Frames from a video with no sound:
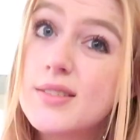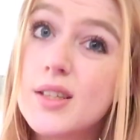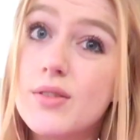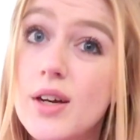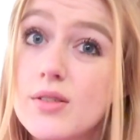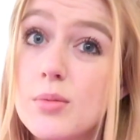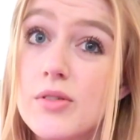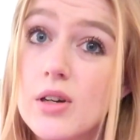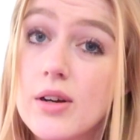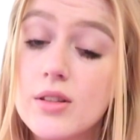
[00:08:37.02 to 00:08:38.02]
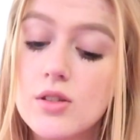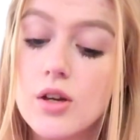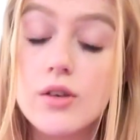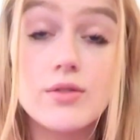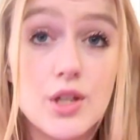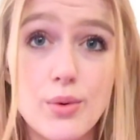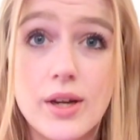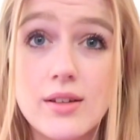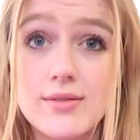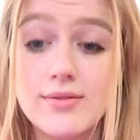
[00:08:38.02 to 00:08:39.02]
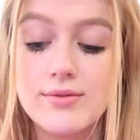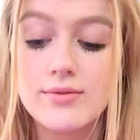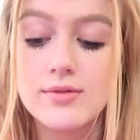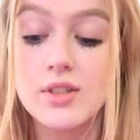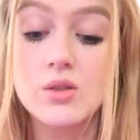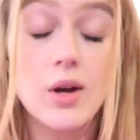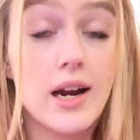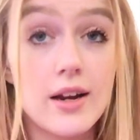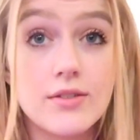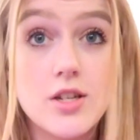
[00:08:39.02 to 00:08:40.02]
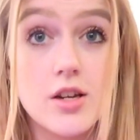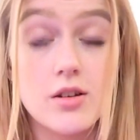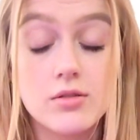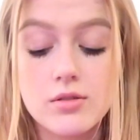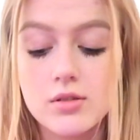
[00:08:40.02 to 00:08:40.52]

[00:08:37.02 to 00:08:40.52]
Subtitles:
If you have to move it around the stove, do it. That's what I have to do.